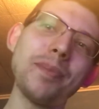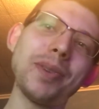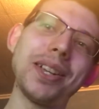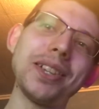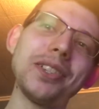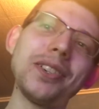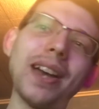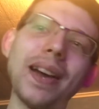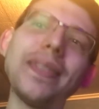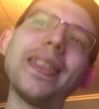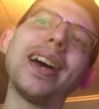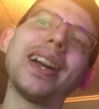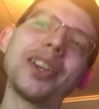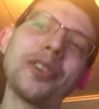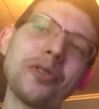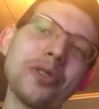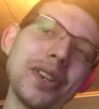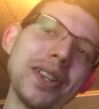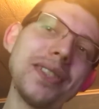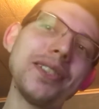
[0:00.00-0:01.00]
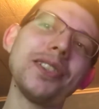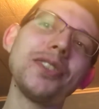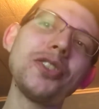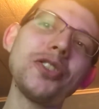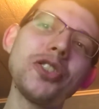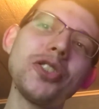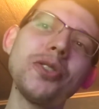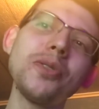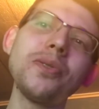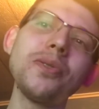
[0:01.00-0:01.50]
because you had to have a reason to
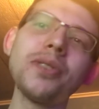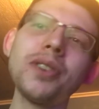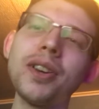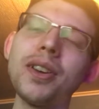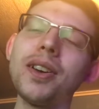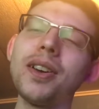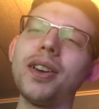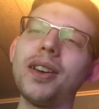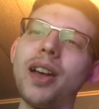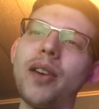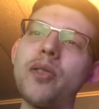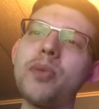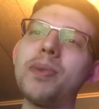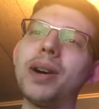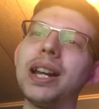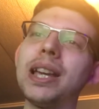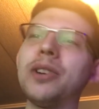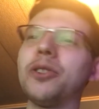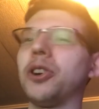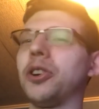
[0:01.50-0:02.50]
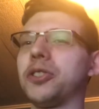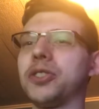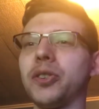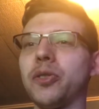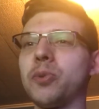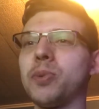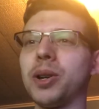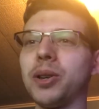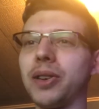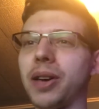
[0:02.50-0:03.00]
shoot everybody, or else
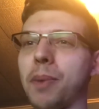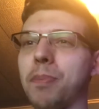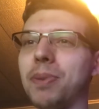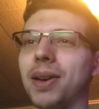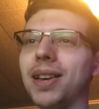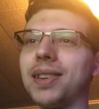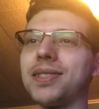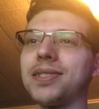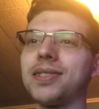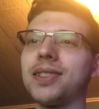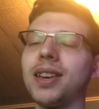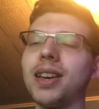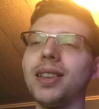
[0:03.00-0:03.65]
everybody get pissed.